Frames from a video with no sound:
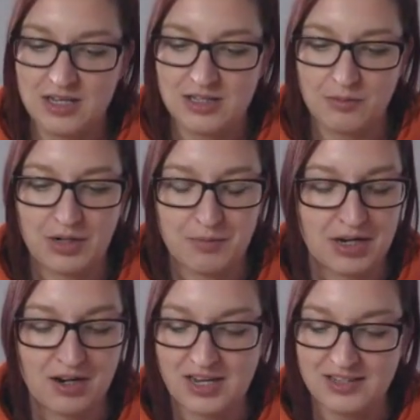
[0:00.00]
So one of
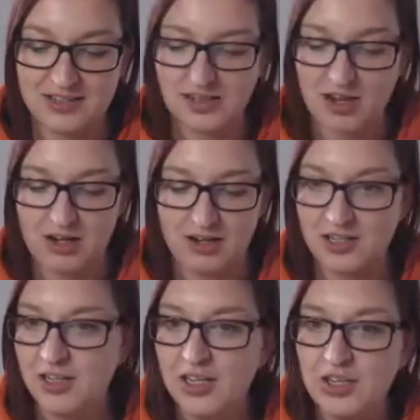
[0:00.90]
my clients cut
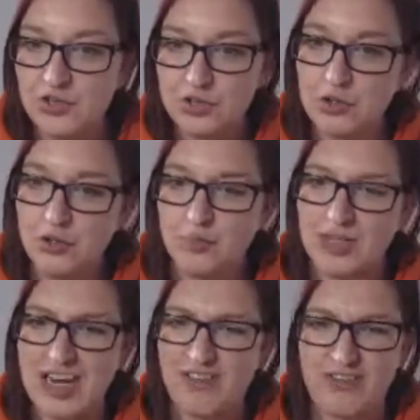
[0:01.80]
like
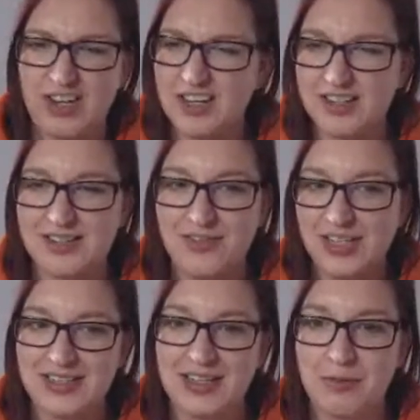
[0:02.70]
Zoom and Netflix,
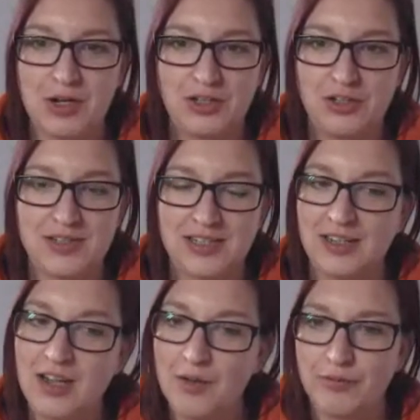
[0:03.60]
things that they weren't using
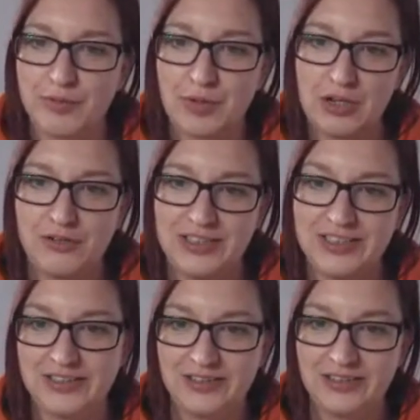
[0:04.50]
that come from
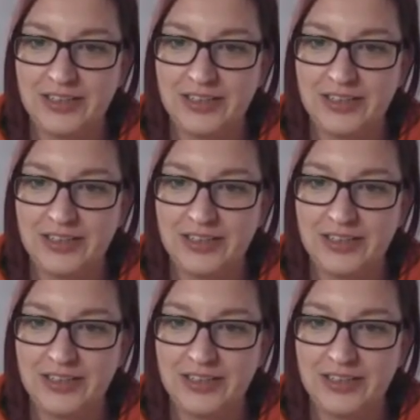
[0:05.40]
COVID.